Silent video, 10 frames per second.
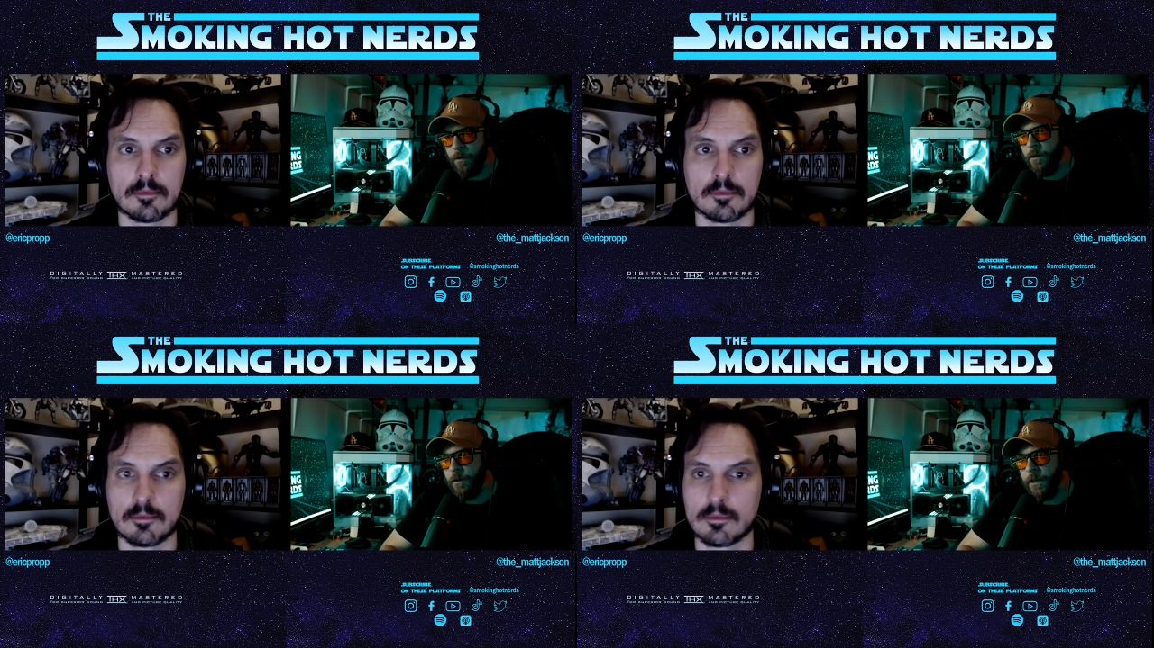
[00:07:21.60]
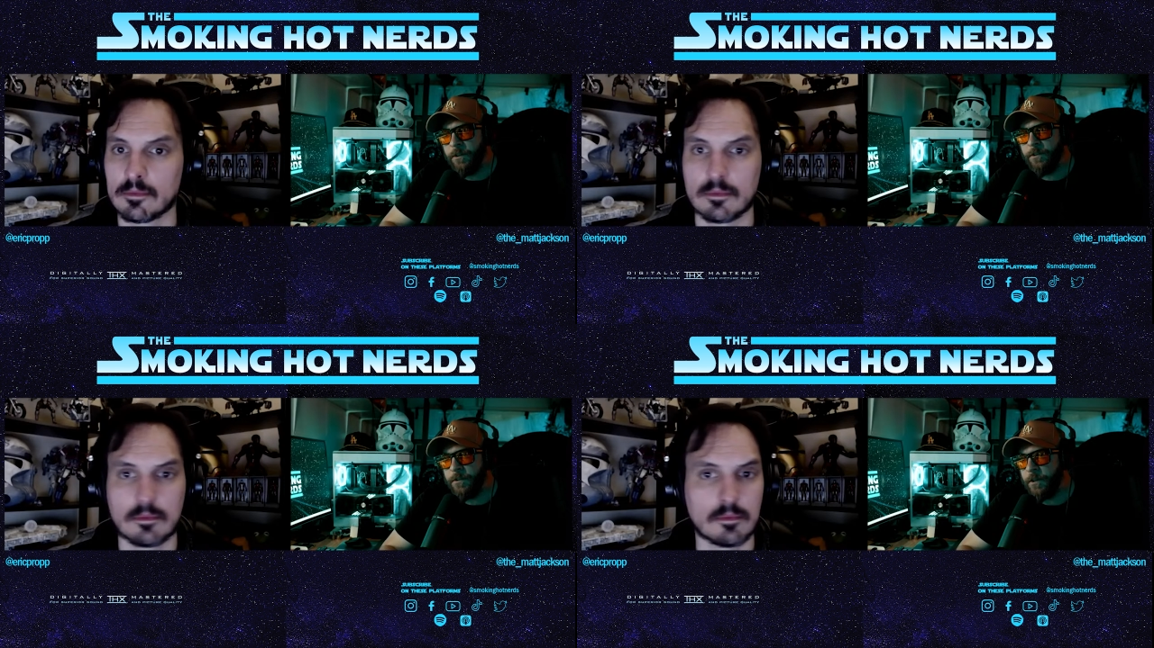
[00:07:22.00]
Speaker 1: he's
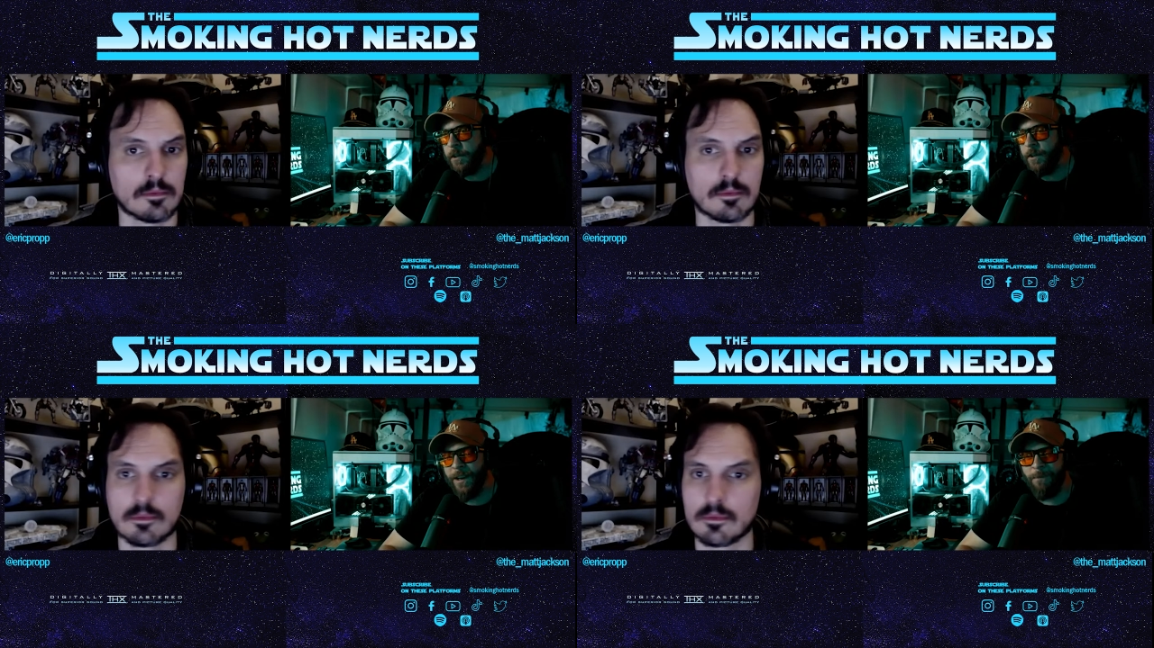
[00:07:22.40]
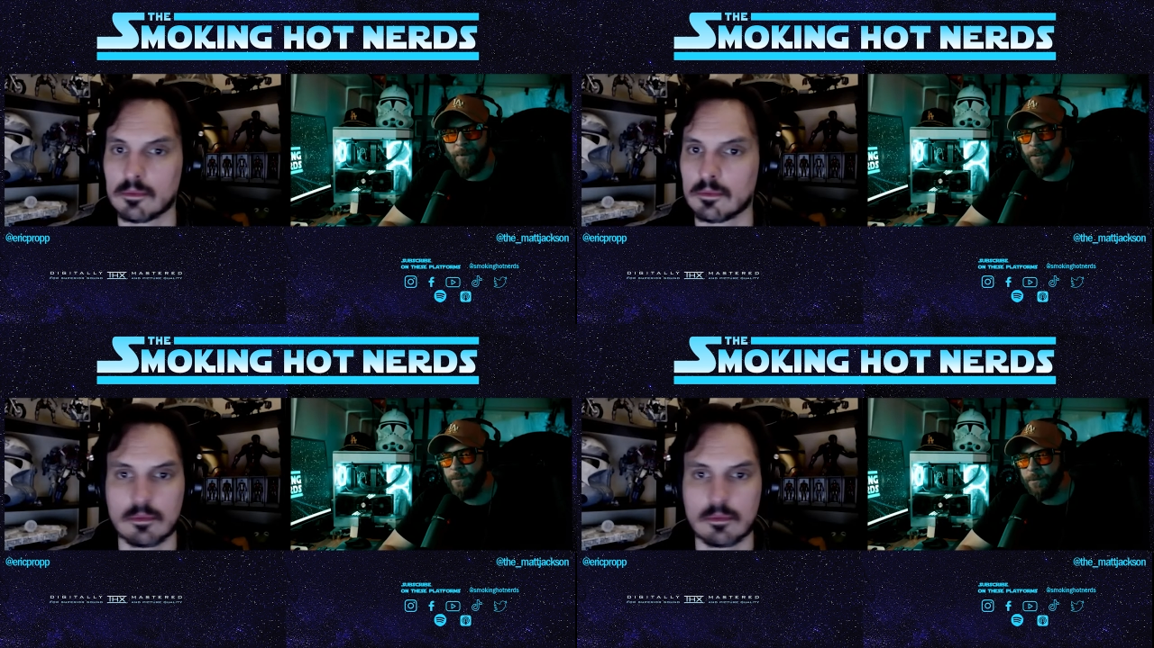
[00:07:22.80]
just like, can I make
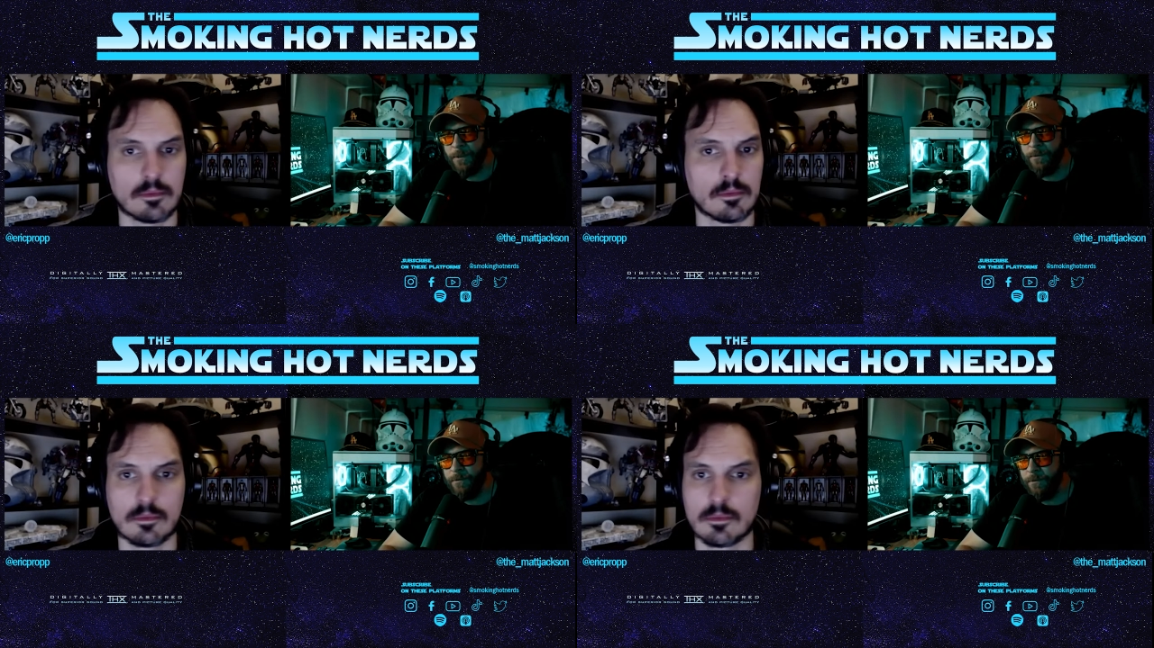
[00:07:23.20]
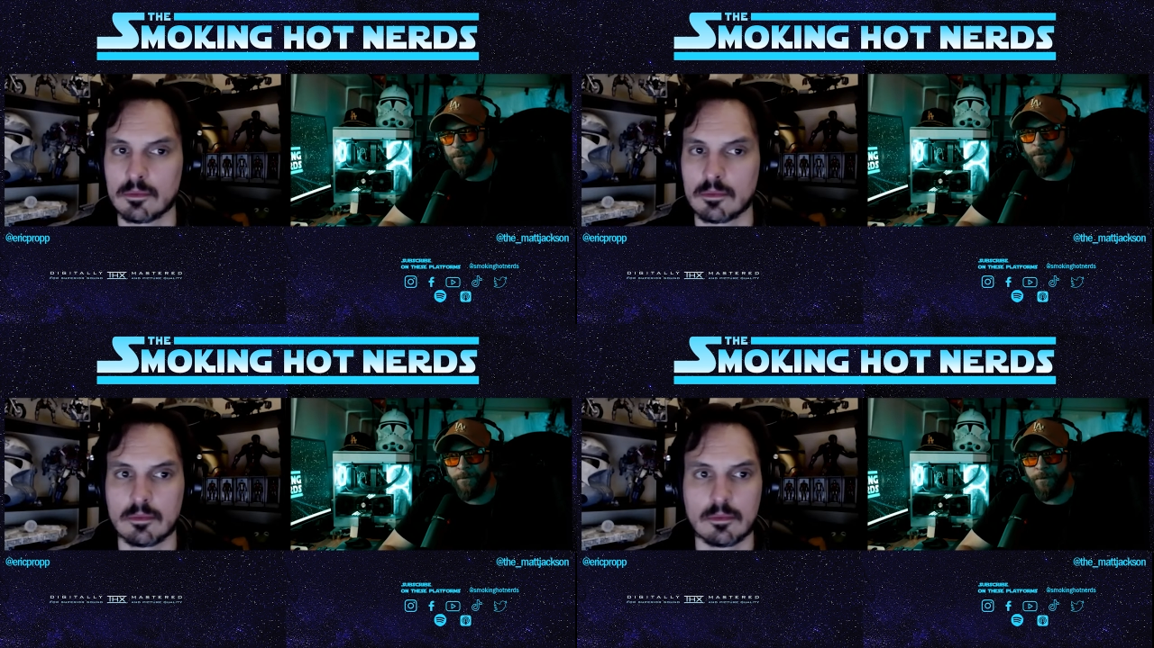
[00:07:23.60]
something for